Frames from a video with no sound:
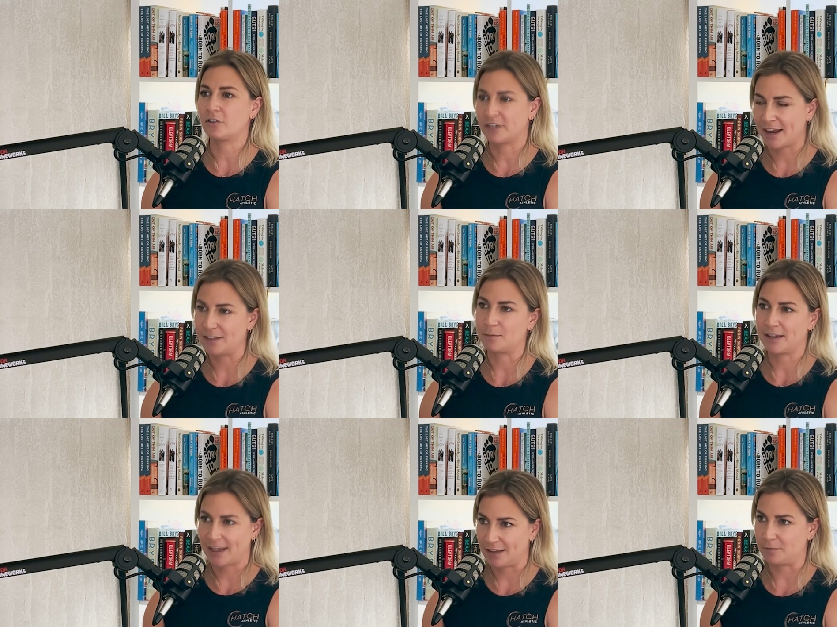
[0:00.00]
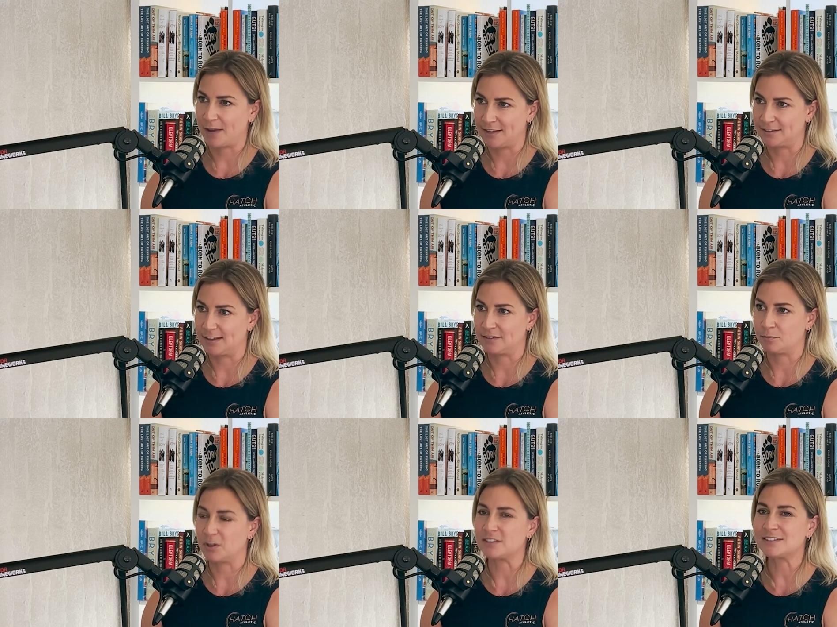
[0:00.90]
on a case-by-case basis,
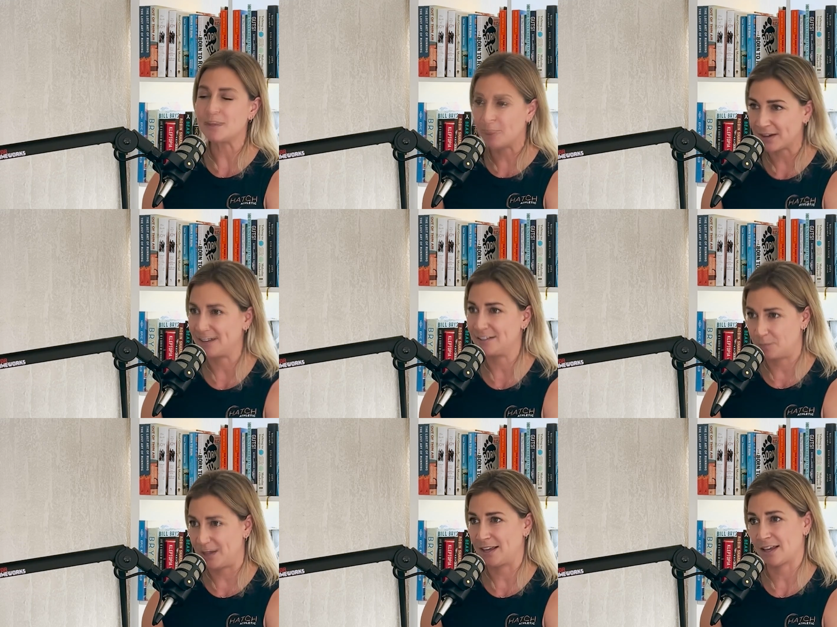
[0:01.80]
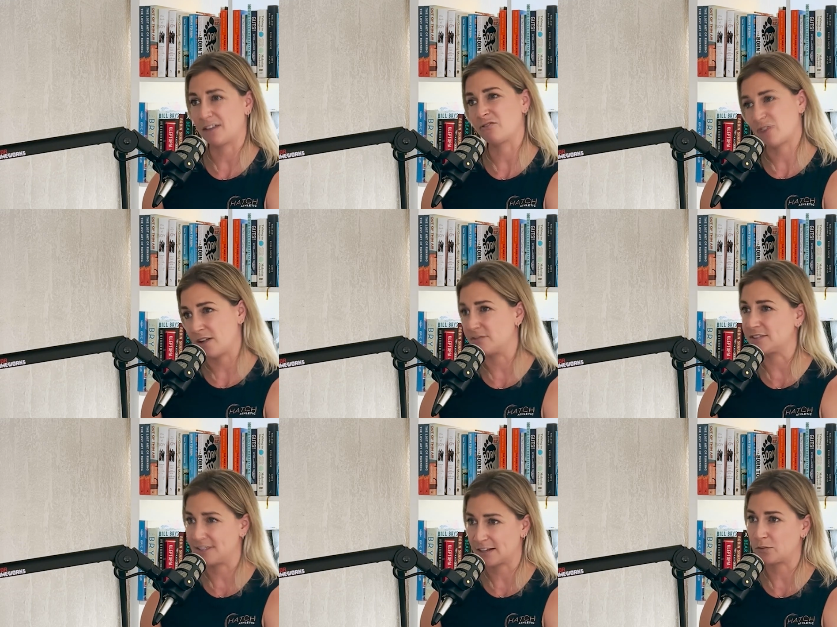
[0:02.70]
but typically speaking, 5
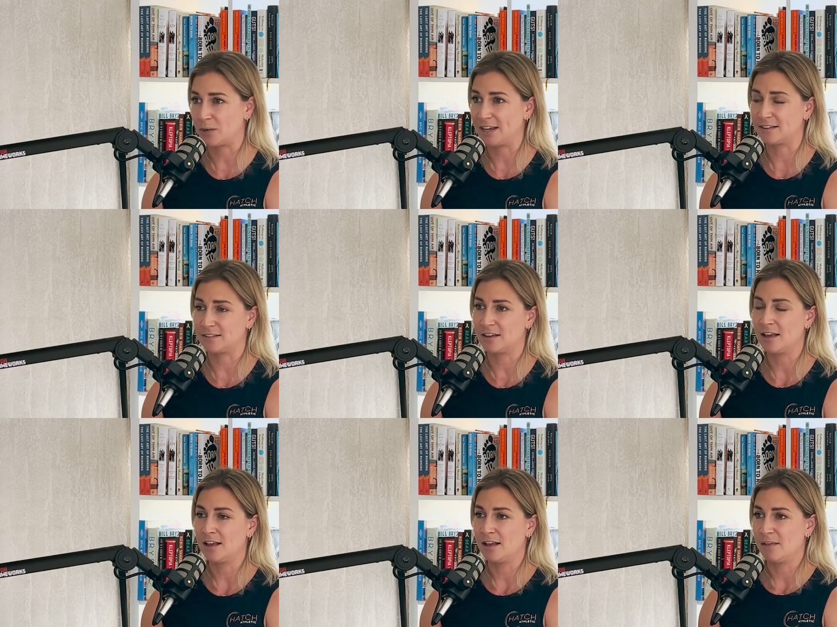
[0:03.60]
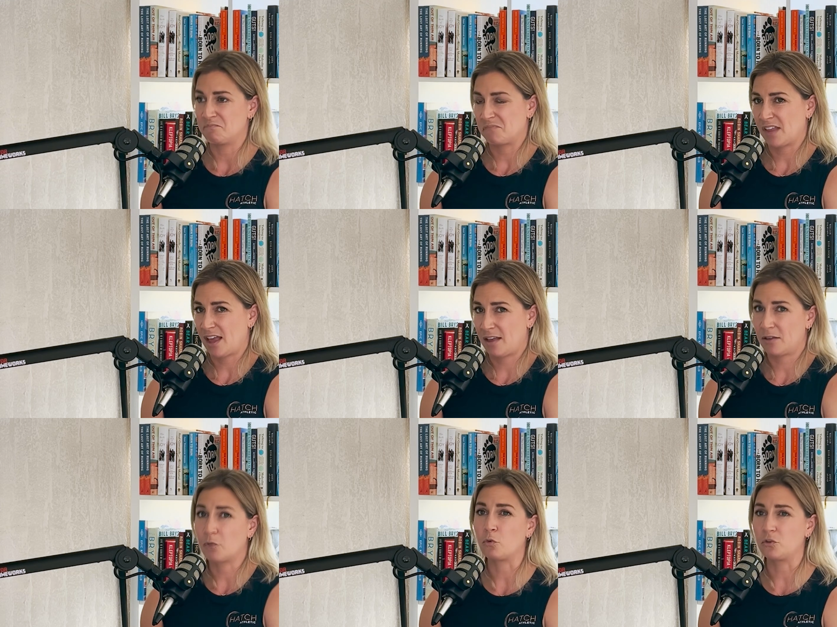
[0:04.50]
to 6 weeks
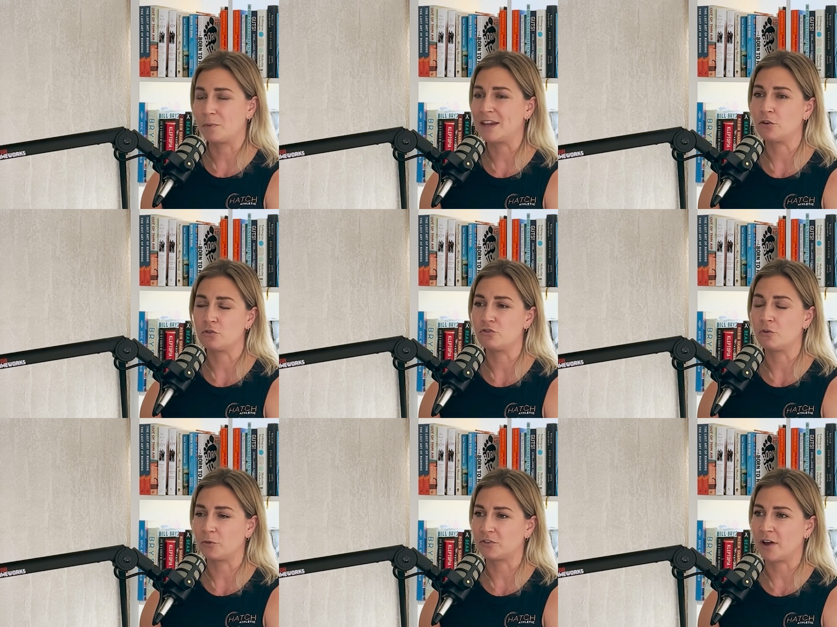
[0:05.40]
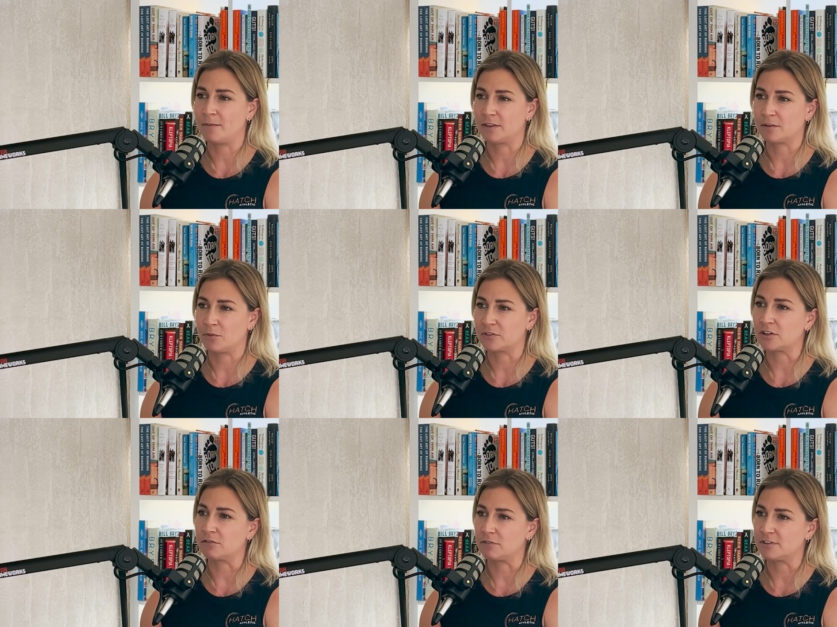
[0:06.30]
would be your normal time that someone's
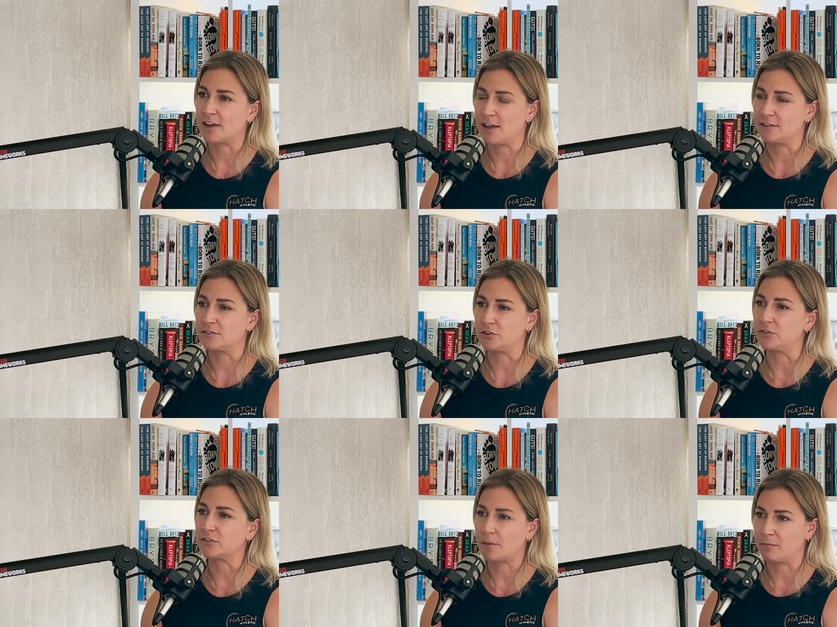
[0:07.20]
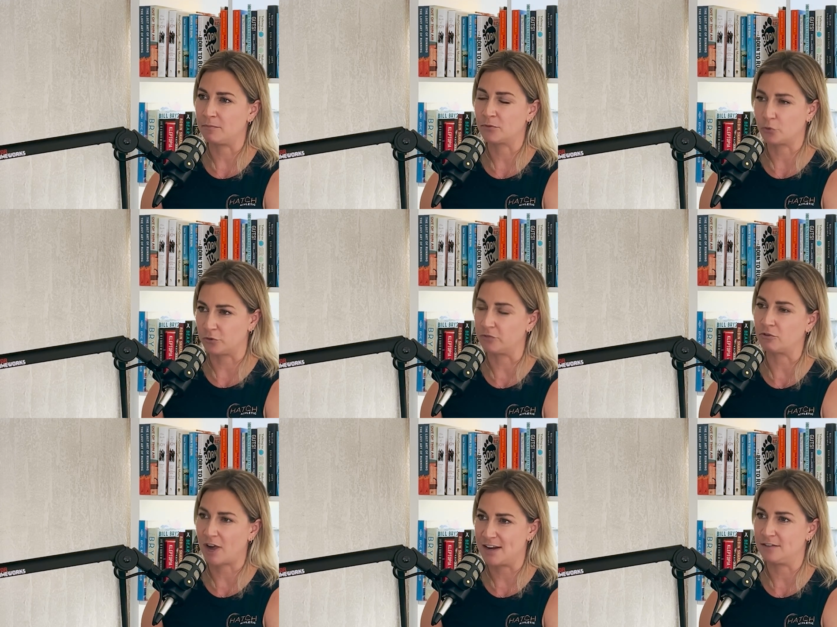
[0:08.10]
going to return to some sort of
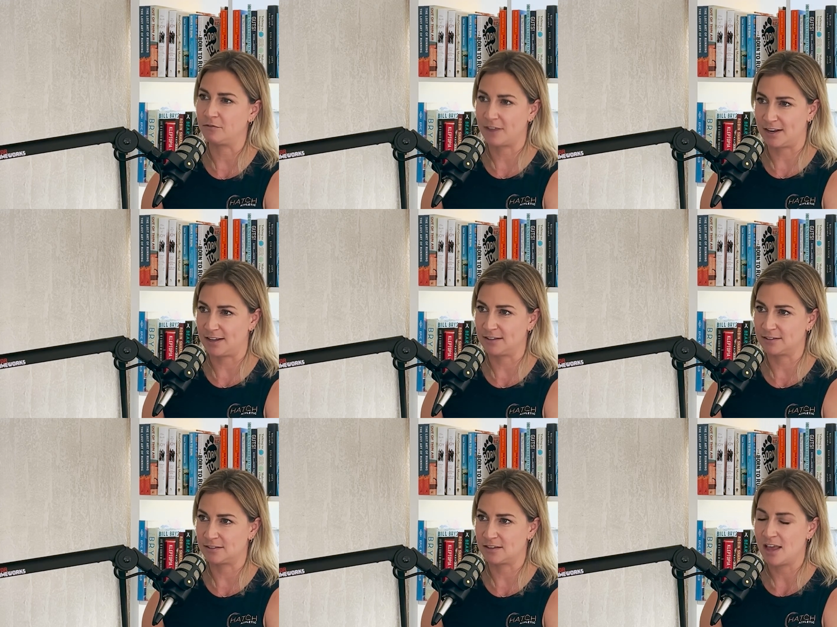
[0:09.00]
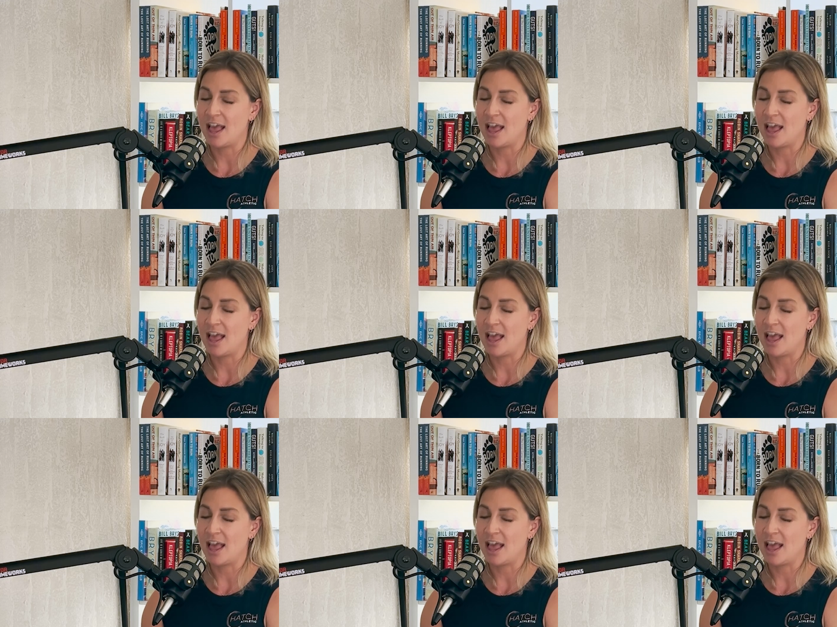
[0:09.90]
graded fitness.